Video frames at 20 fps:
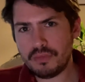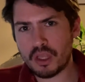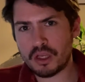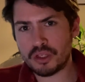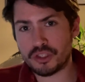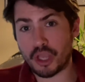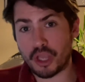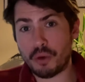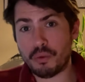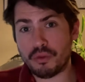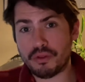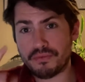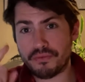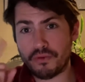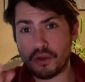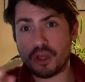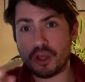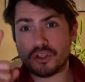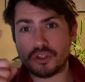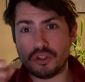So the
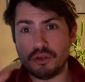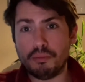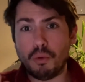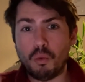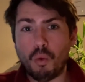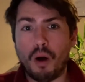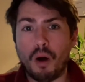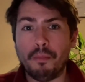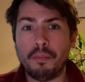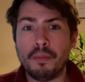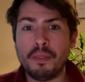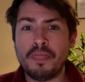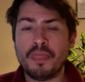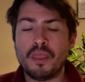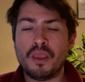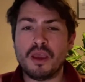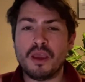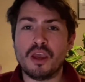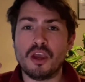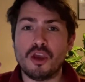first, number one,
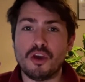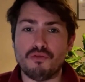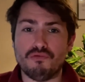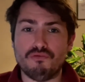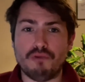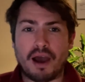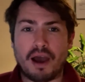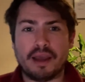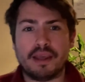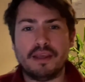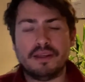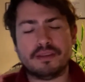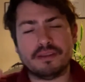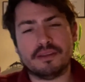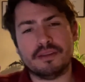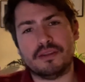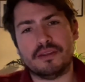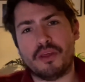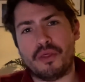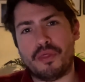write
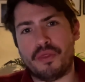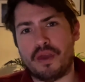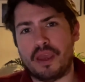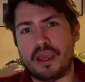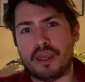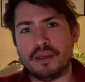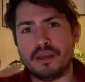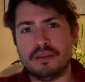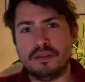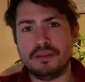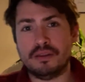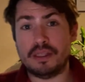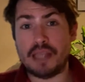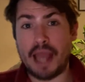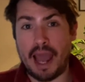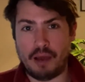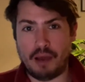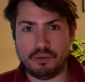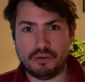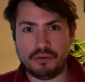the thing
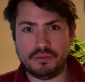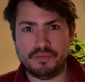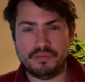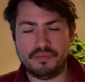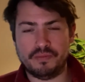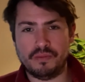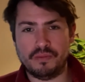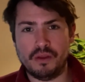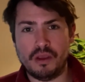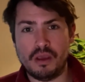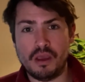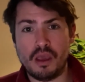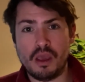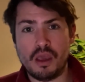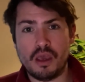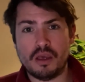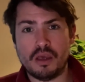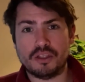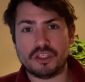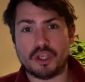down.
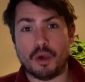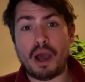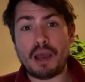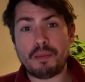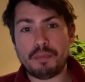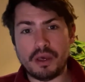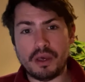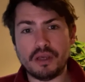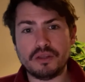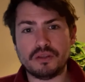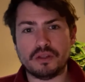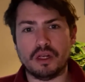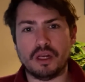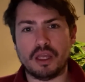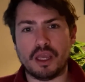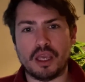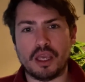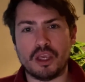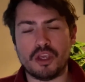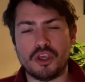So I
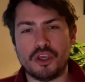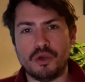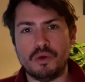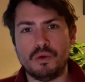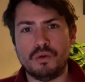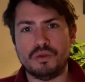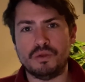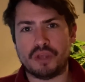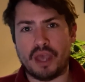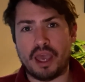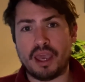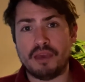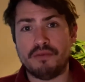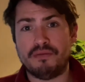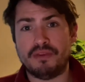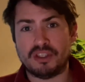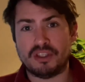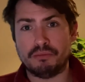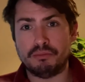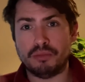personally use a
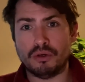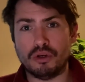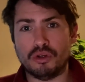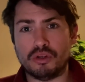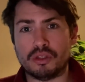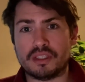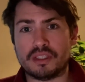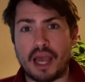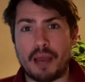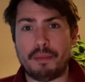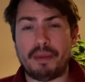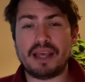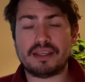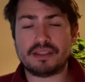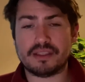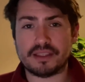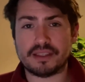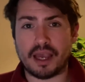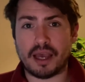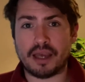vision board type
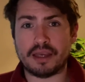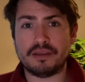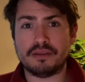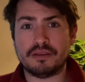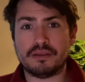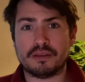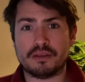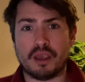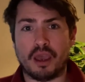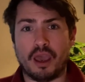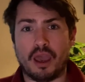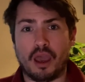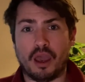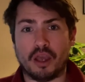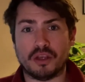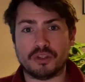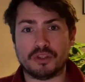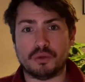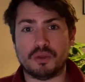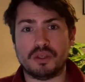exercise.
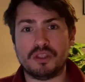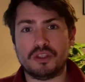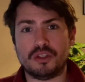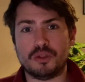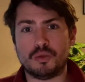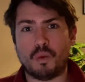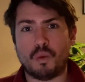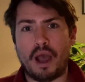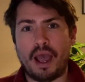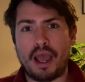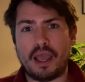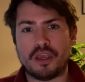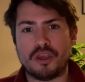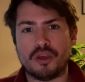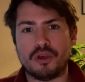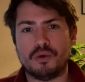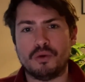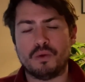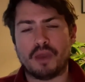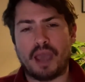So this is where
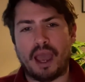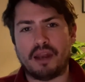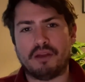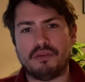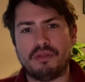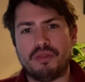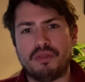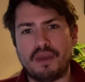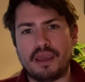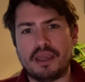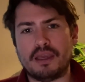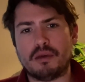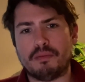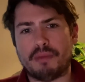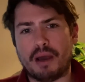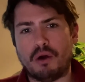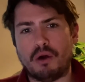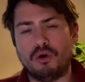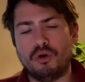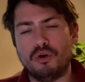you kind of think
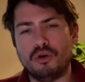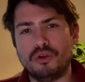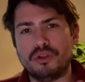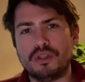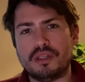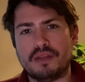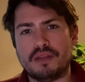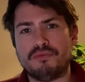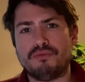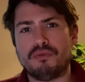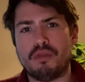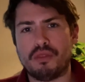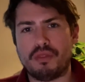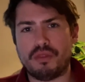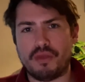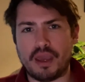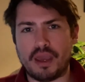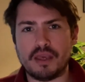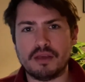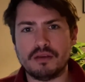about all the different
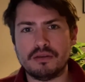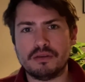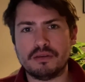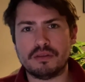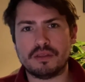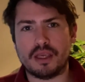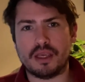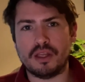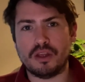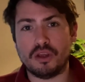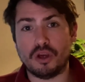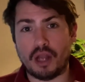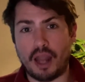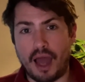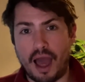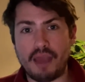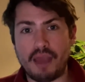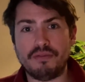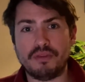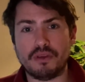things in your
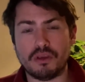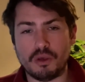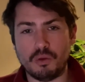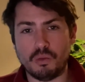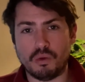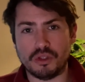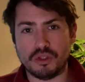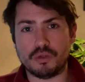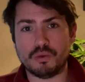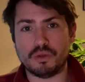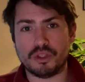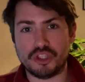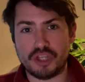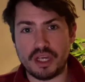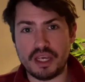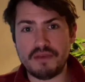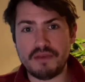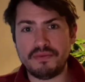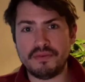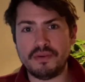life that you want to
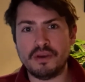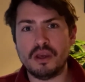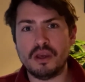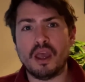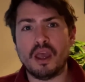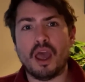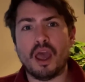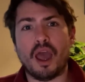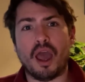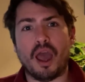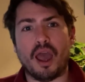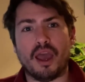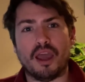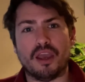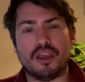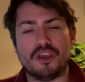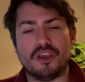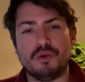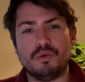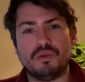achieve.
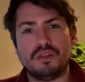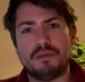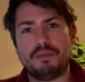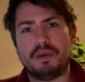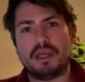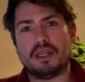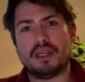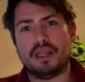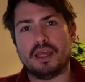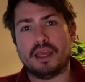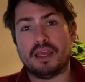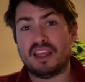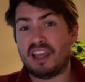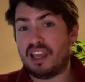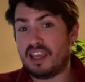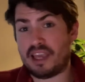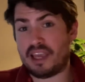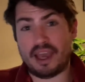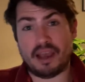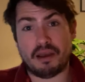You
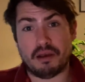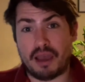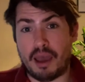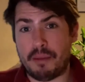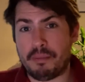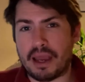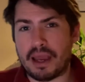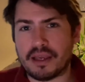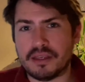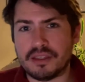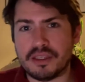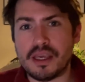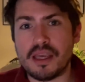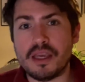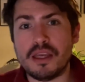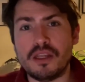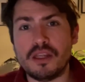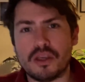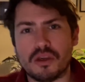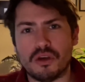can get a
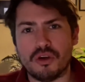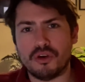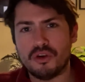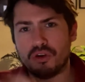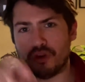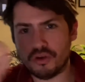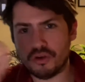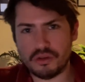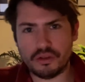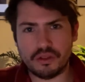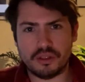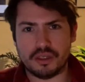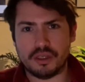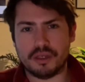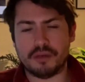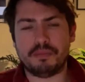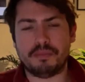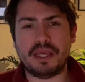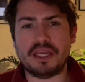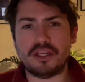magazine, you can cut
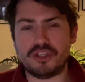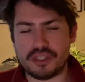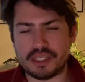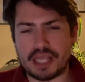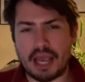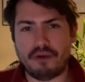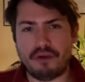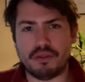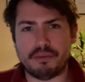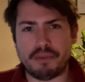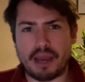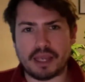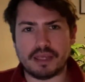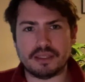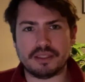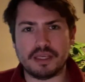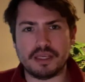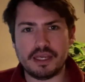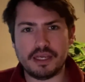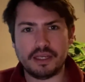the pictures out of the
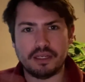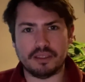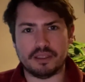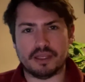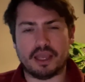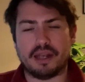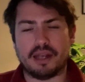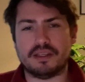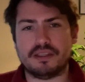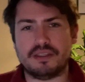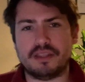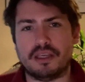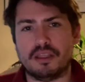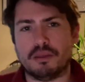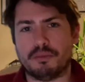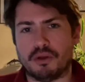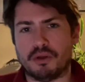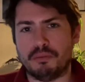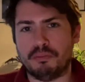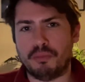magazine and kind of stick
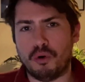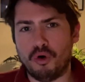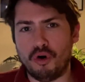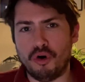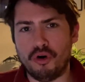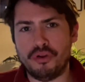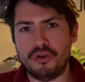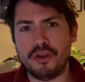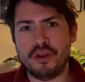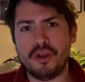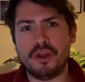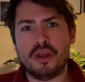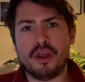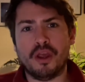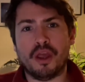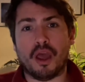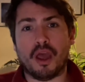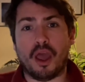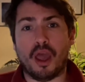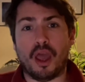them on a board.
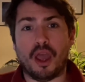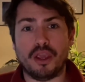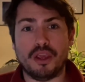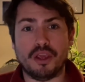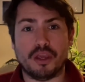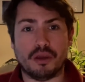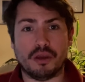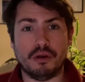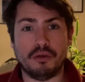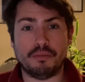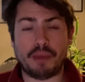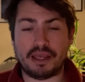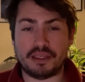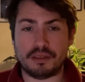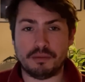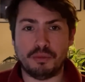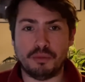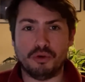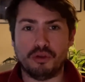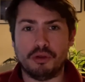You can
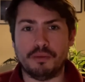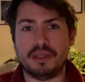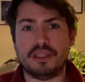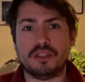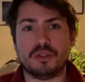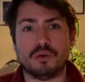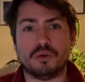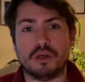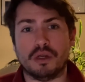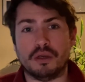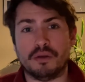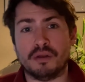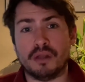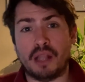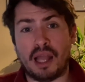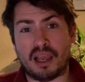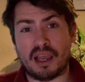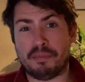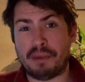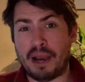basically put them into
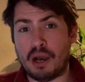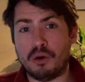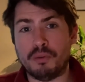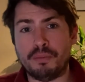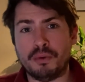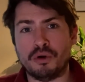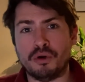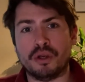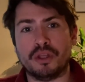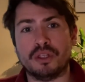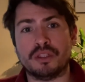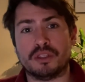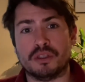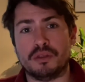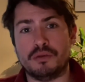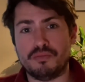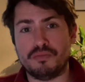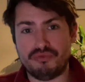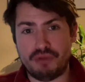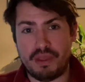a PowerPoint
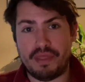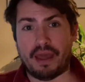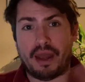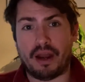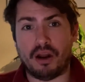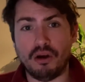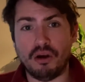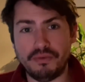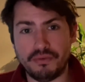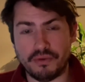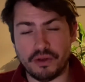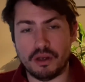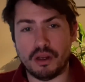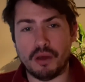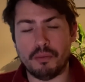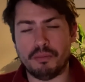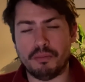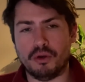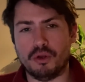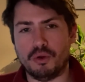and print that off
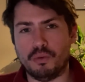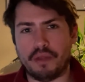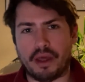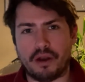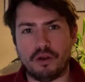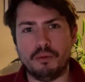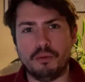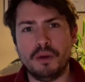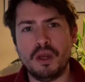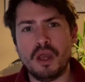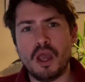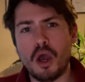and balloon that up.